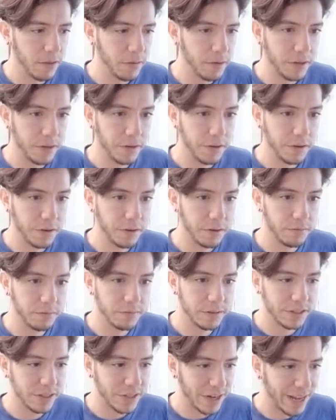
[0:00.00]
over your
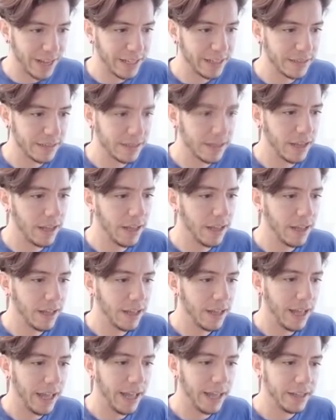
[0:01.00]
strands,
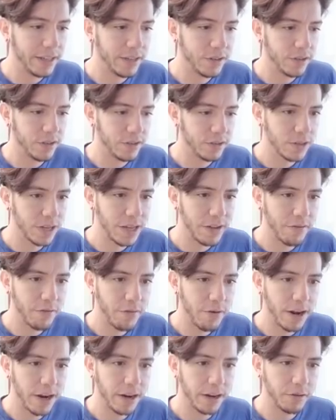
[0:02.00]
and you also have
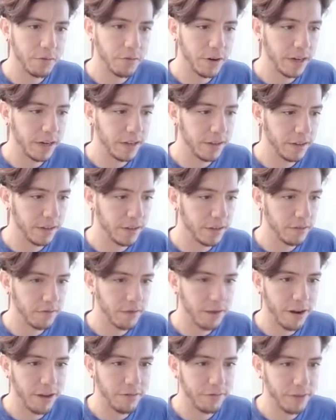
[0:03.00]
ra radial
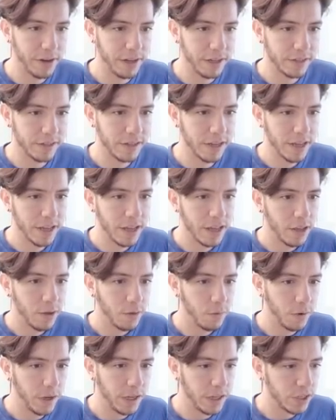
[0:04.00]
roughness,
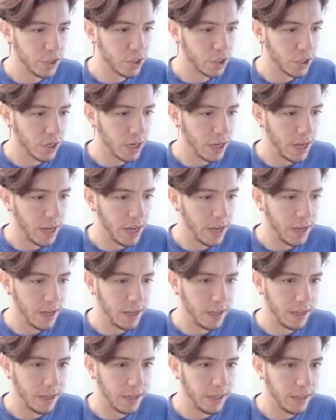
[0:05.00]
which
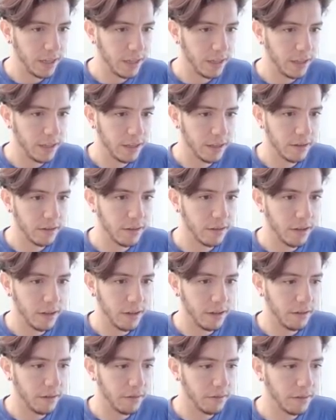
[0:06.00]
I
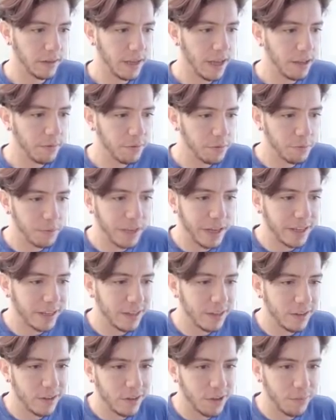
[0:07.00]
uh, yeah I would make
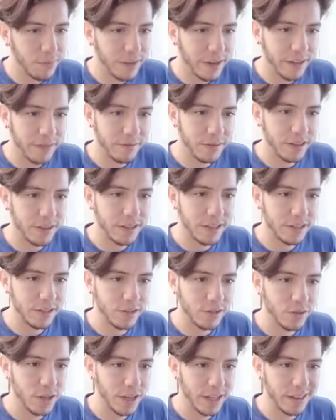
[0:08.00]
it. You can play with
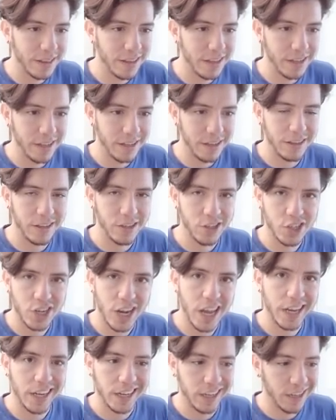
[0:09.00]
this to get the the
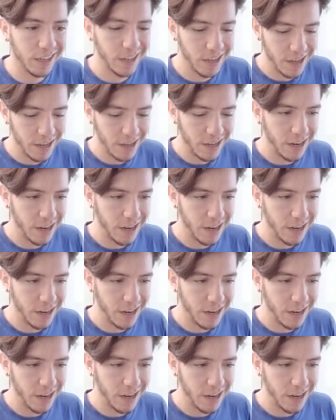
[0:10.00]
shiny